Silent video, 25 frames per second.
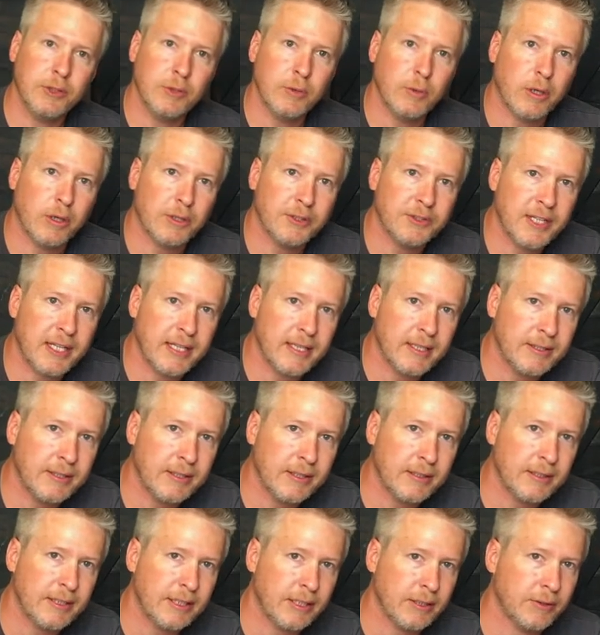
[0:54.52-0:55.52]
to our
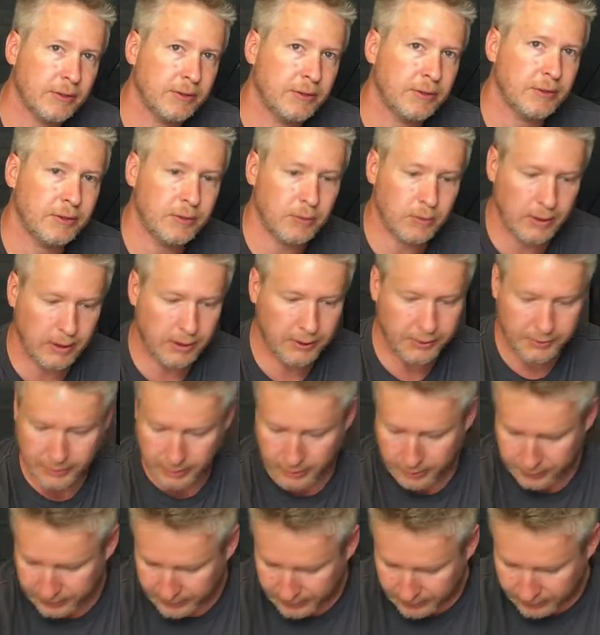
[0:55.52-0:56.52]
to our
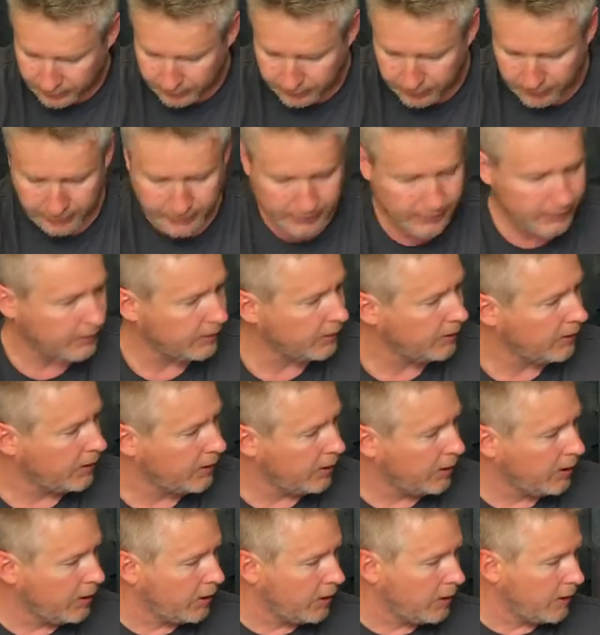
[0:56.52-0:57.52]
Star San spray.
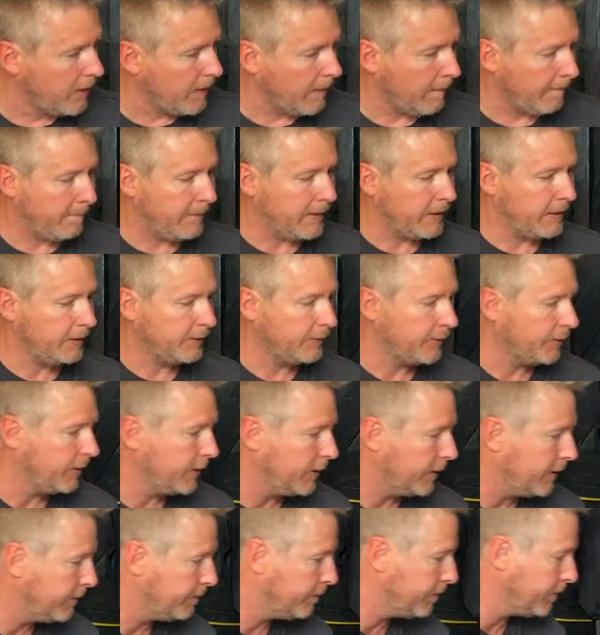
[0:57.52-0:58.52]
But
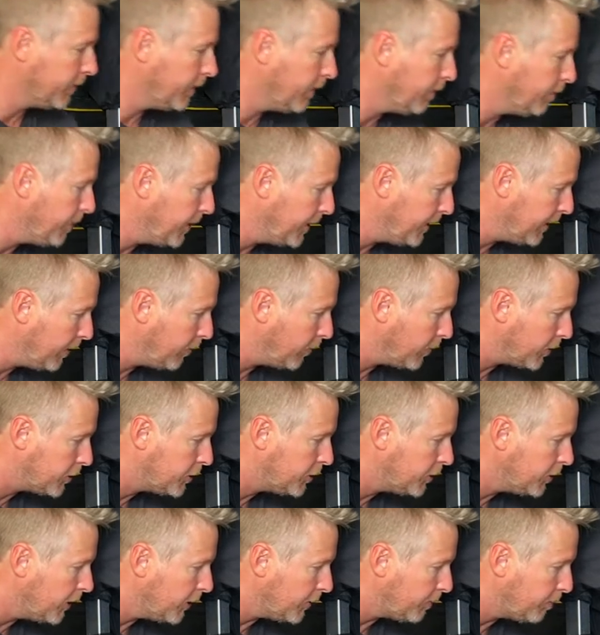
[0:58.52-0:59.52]
being that
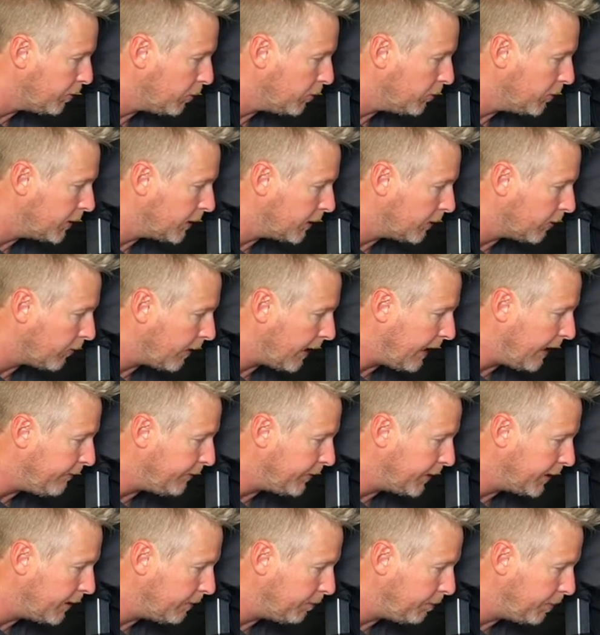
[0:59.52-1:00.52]
we're just pulling
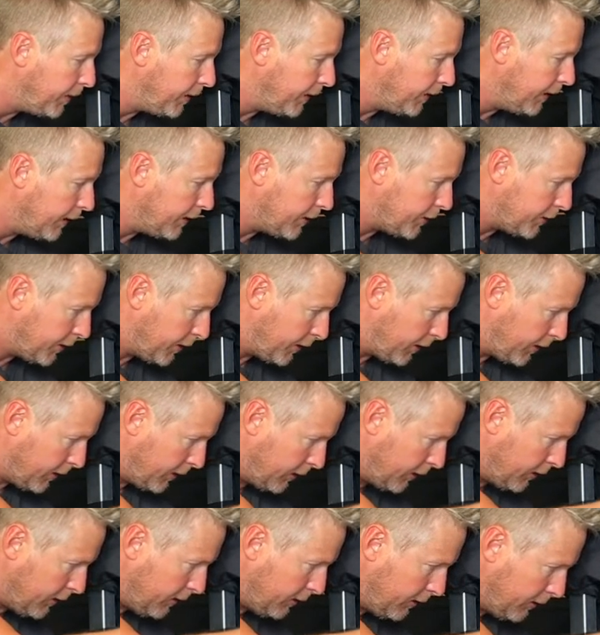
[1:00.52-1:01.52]
gravity and pH
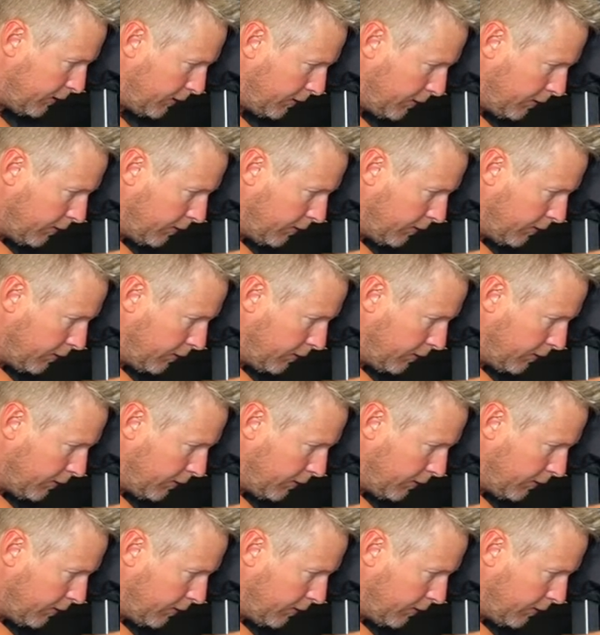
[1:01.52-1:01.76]
today,